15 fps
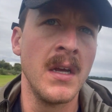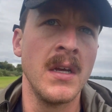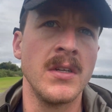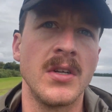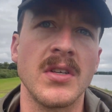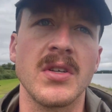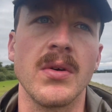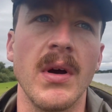
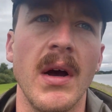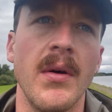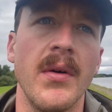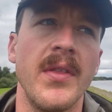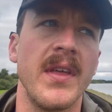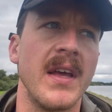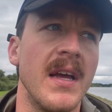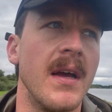Just go out with
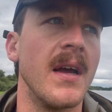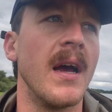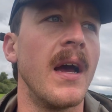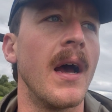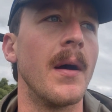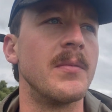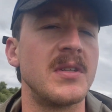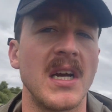the
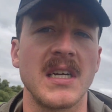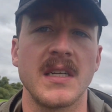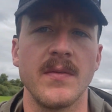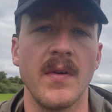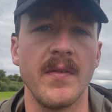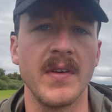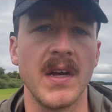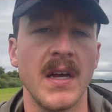objective
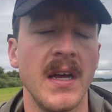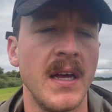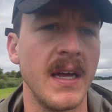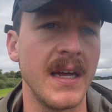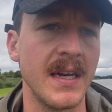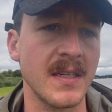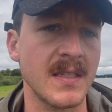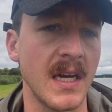of
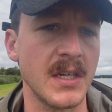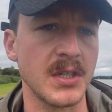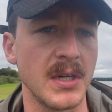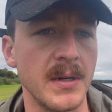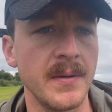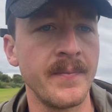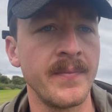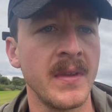in a
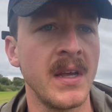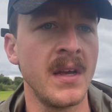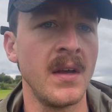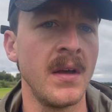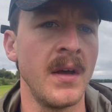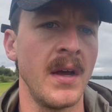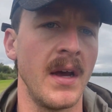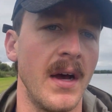session
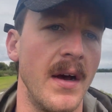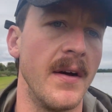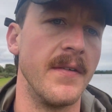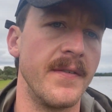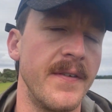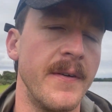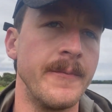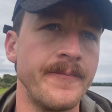of
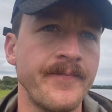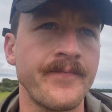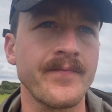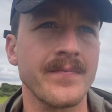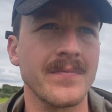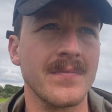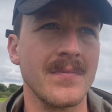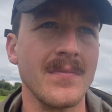
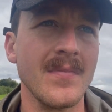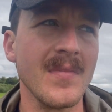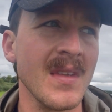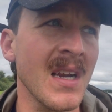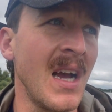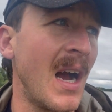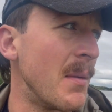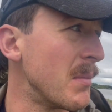
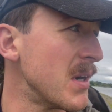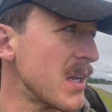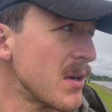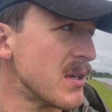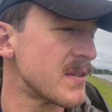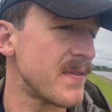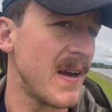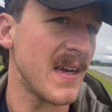I'm going to go
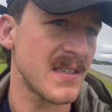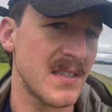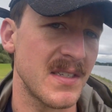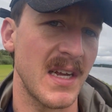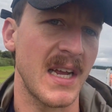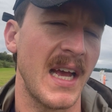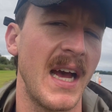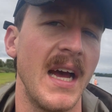as fast as I
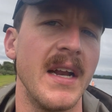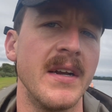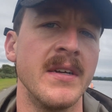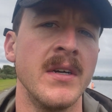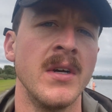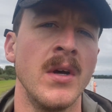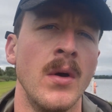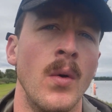can
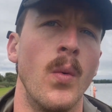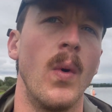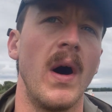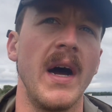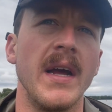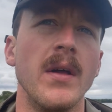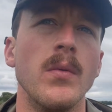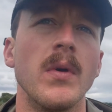
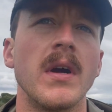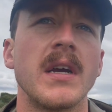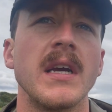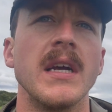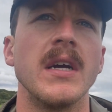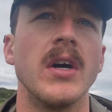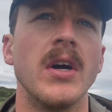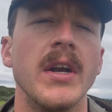while
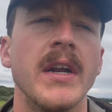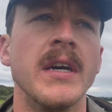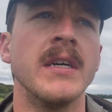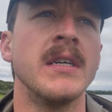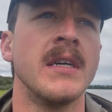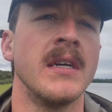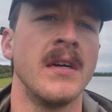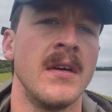working on
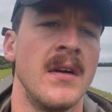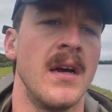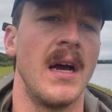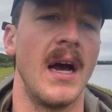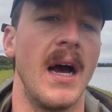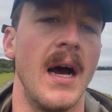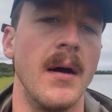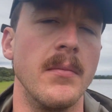
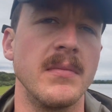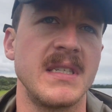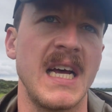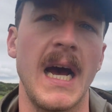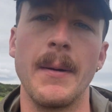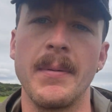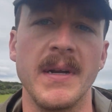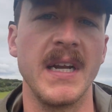
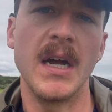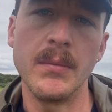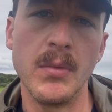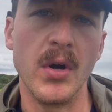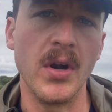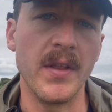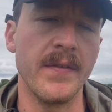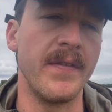tapping down
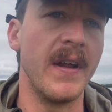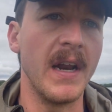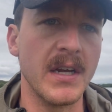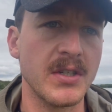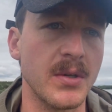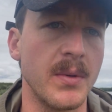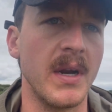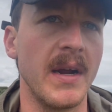more at the
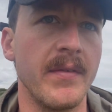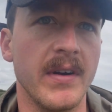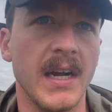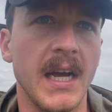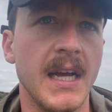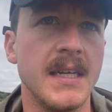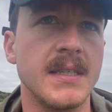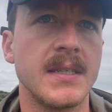finish or whatever it
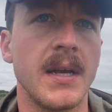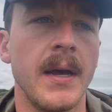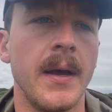is.